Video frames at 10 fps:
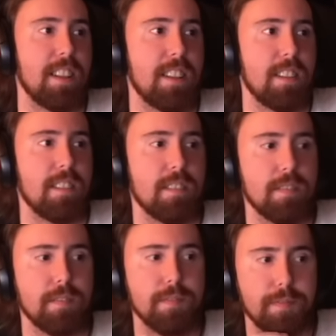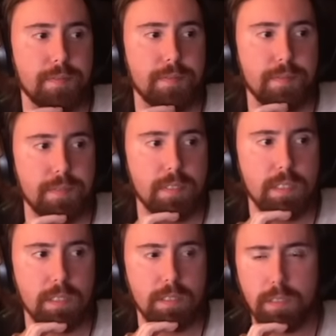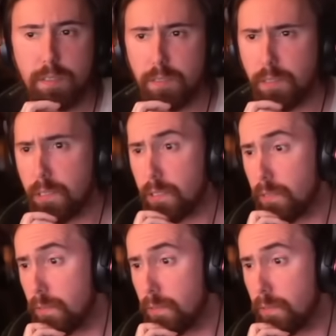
(silent)